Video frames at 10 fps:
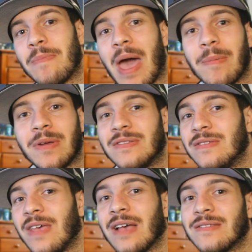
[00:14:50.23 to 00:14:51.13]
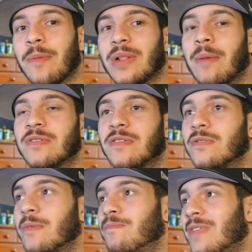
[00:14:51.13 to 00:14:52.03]
mad because these last couple
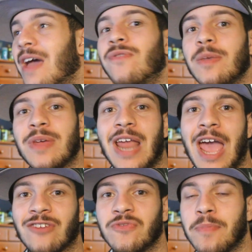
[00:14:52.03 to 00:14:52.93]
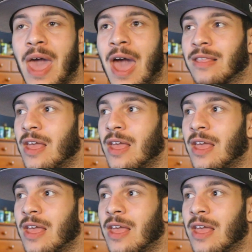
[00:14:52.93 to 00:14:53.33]
episodes have definitely been action packed,